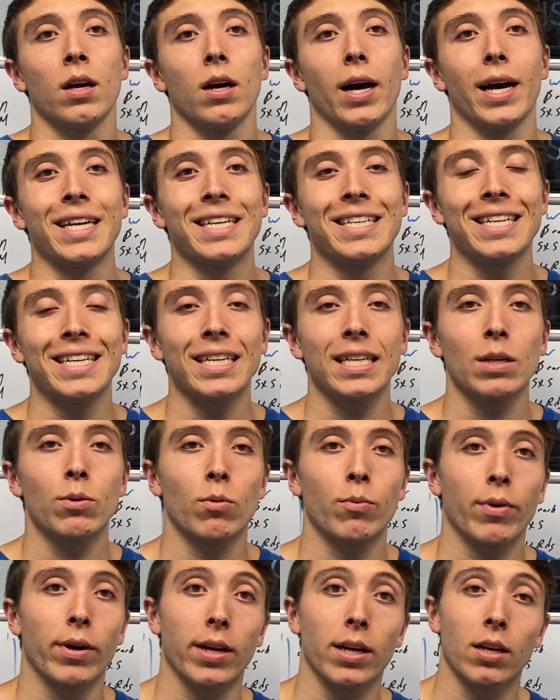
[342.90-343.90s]
Ideally, we're
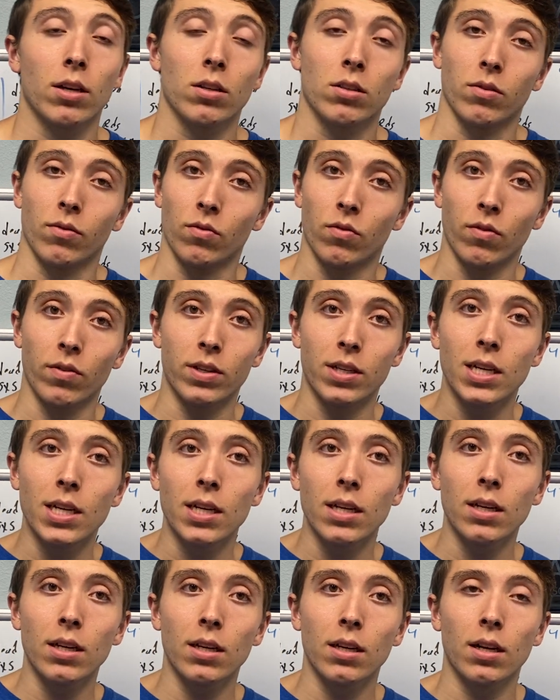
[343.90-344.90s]
breaking because of
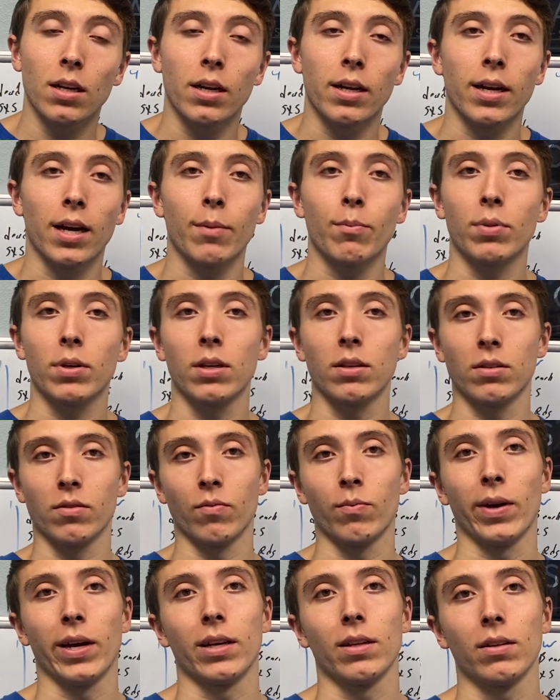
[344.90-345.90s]
fatigue, not because of
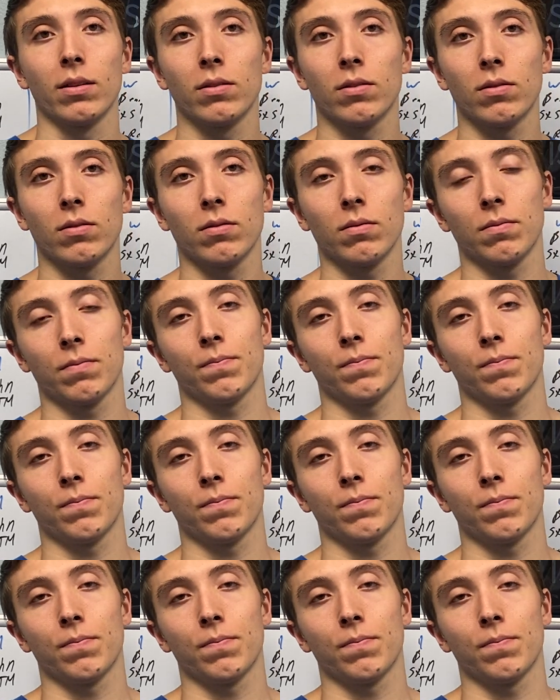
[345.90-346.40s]
balance.